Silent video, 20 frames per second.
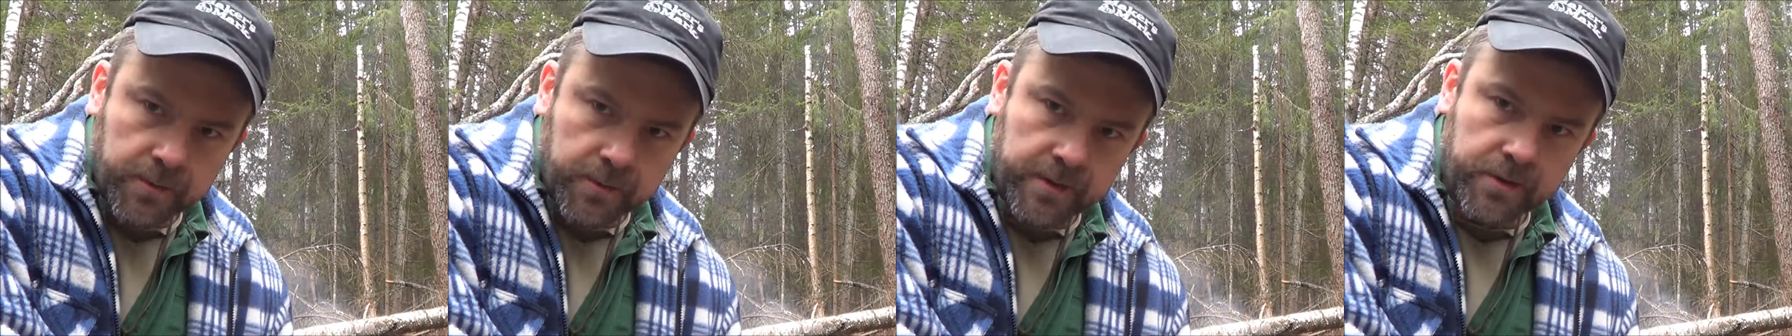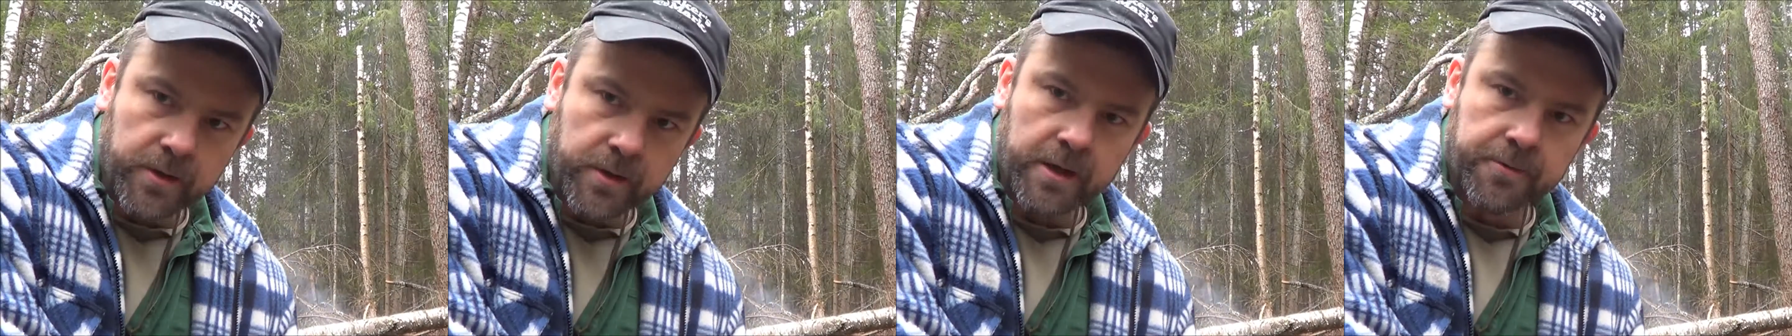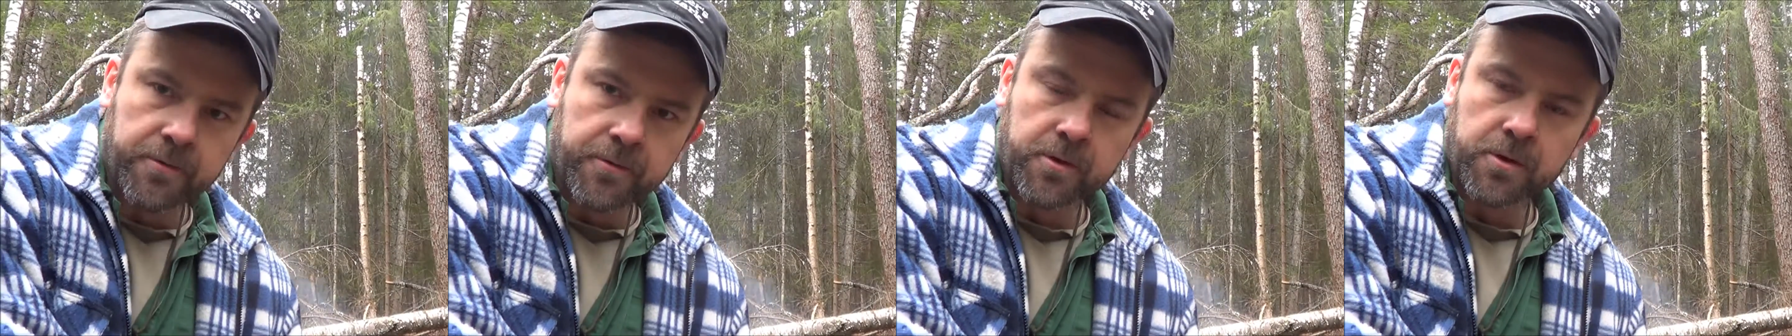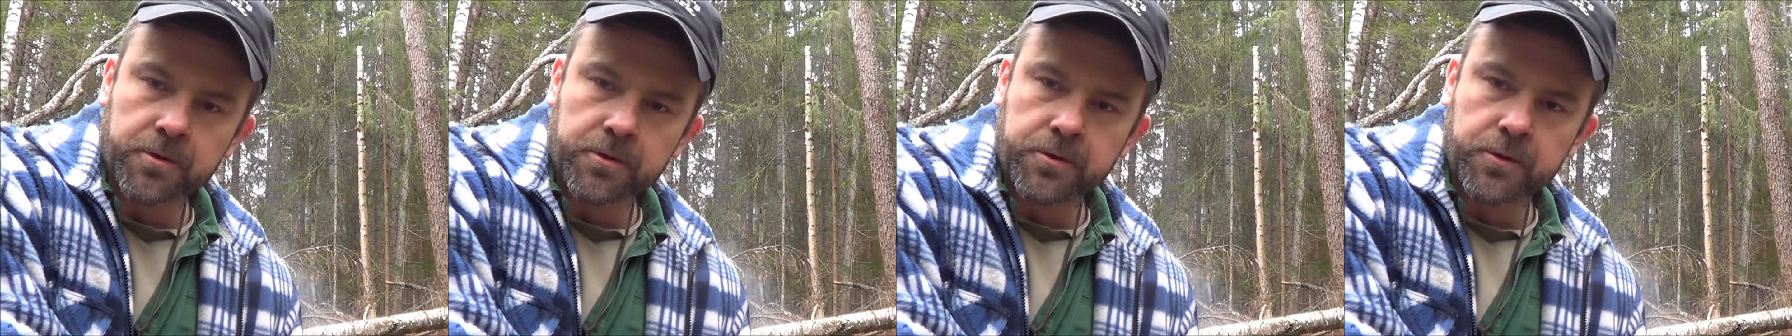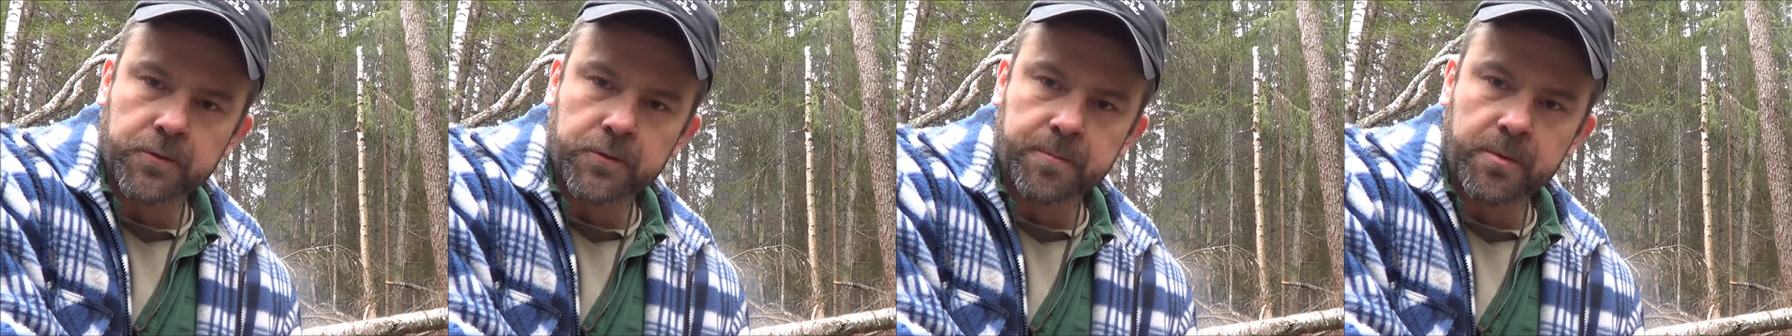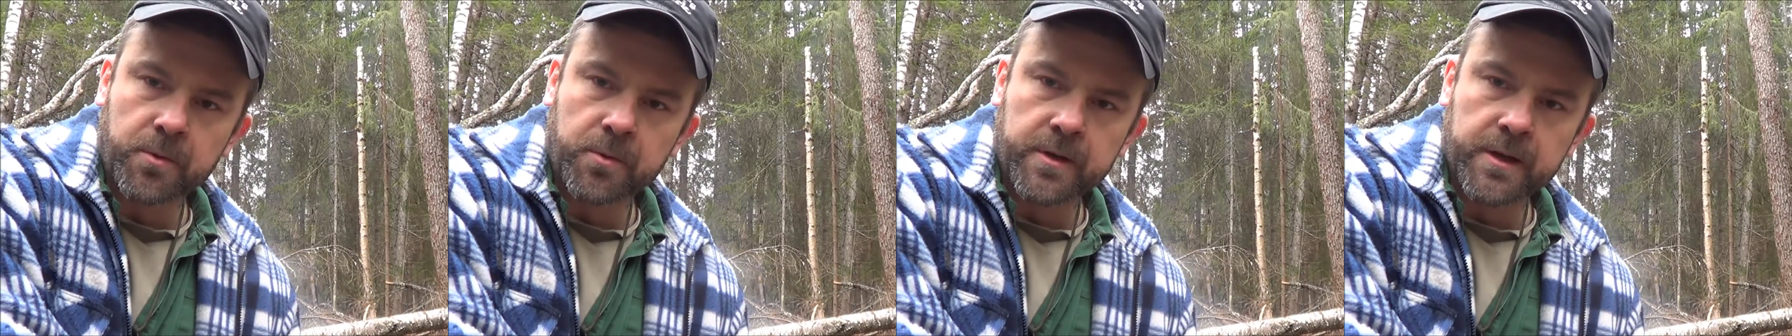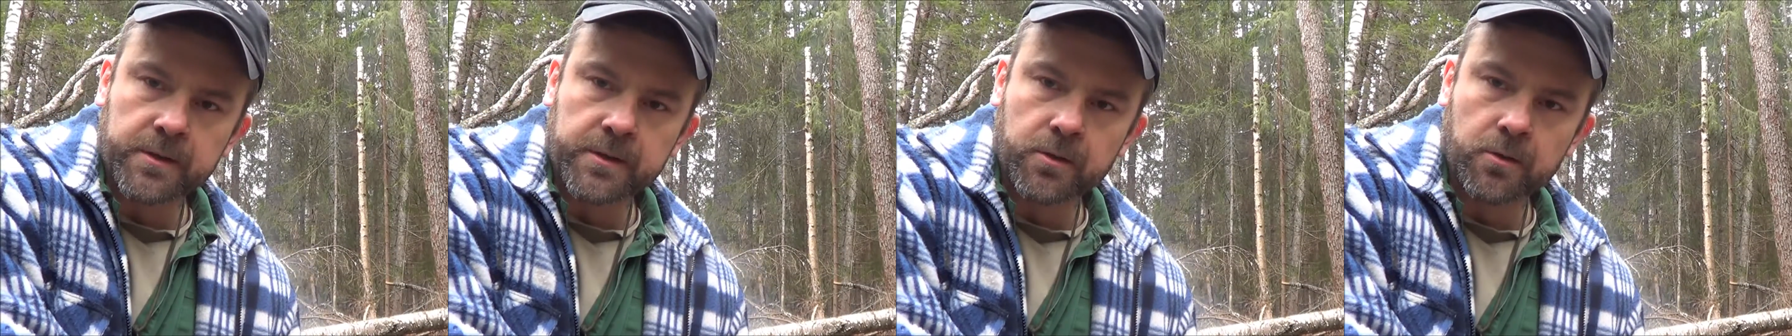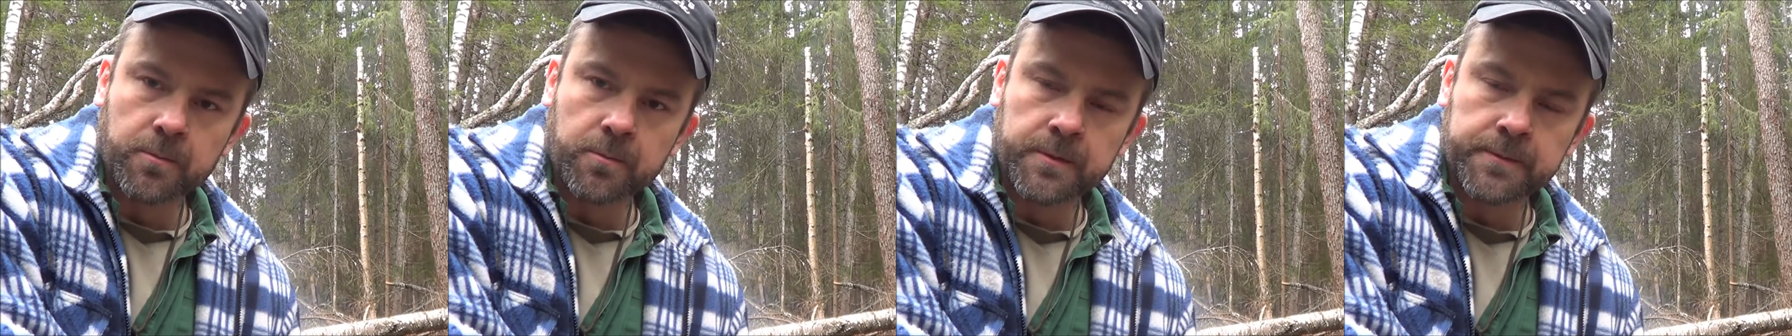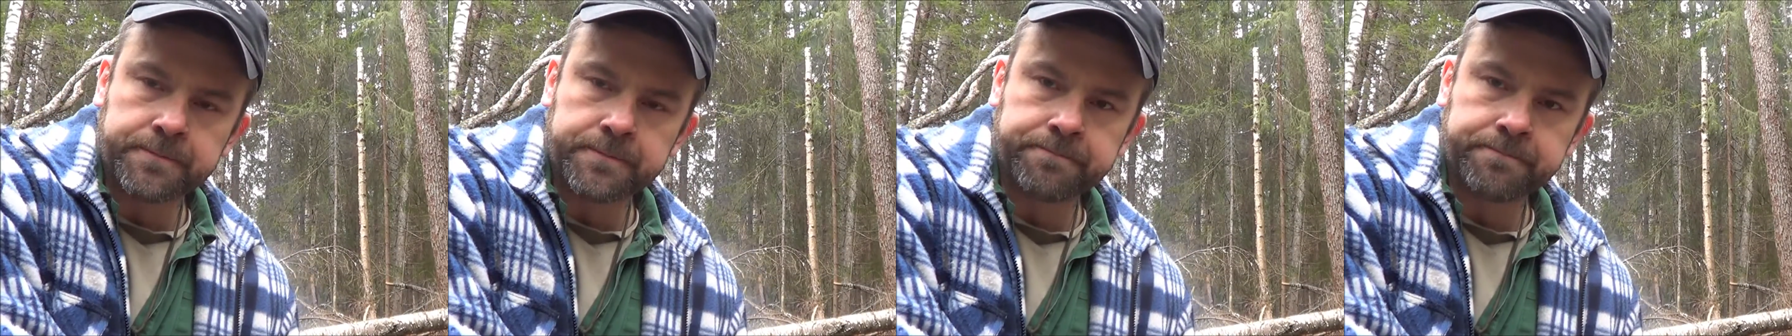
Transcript: when you have forgot your spoon at home.